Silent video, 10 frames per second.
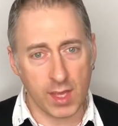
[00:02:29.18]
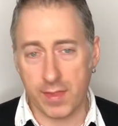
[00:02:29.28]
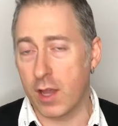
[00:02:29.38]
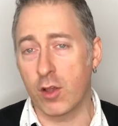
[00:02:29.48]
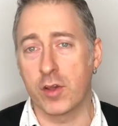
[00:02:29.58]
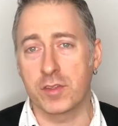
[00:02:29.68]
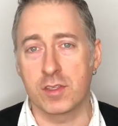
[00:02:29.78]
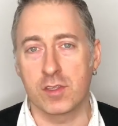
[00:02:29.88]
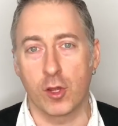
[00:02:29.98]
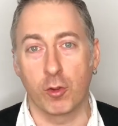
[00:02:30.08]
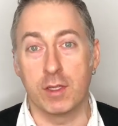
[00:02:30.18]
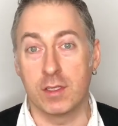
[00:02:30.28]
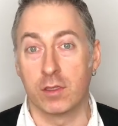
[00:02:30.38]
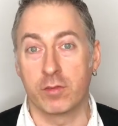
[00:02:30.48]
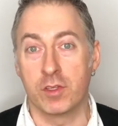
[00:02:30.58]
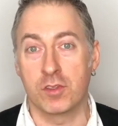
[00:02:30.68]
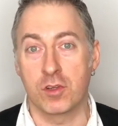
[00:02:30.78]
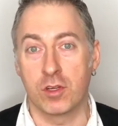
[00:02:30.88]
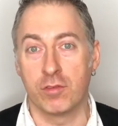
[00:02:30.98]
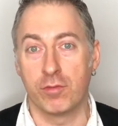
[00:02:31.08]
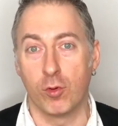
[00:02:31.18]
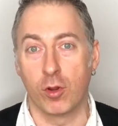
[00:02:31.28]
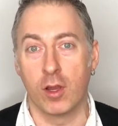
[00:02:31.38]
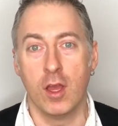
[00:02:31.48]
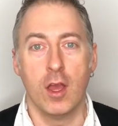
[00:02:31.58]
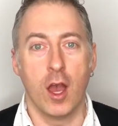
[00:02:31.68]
that causes a great deal of concern for